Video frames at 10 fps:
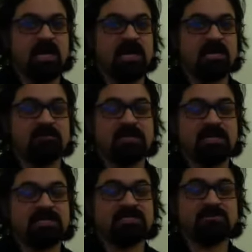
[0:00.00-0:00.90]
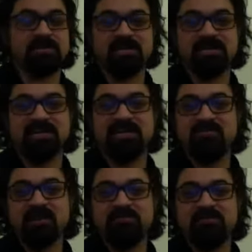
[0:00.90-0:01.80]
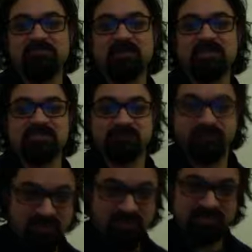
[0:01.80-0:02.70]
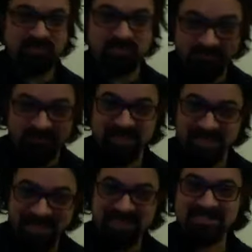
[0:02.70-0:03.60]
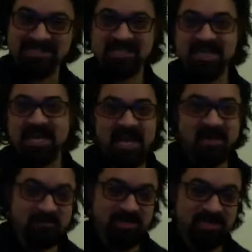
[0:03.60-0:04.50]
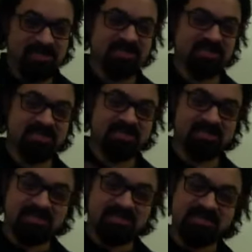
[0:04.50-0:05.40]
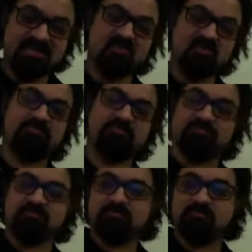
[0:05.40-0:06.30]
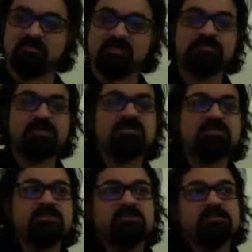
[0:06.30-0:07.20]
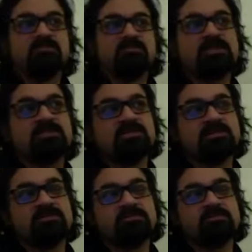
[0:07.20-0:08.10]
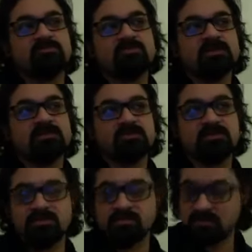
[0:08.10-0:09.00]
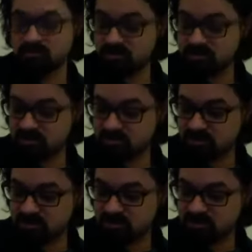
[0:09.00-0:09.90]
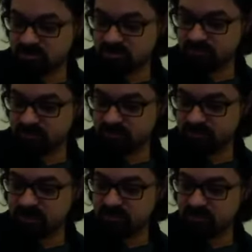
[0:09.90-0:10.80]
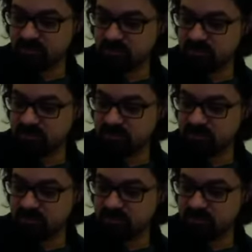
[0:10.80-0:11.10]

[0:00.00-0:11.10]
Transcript: I'm an academic, right? My father's very sort of like this. I'm like, you know, I'm more expansive. I'm creative. I'm a writer, etc., etc. Uh, I'm very empathic.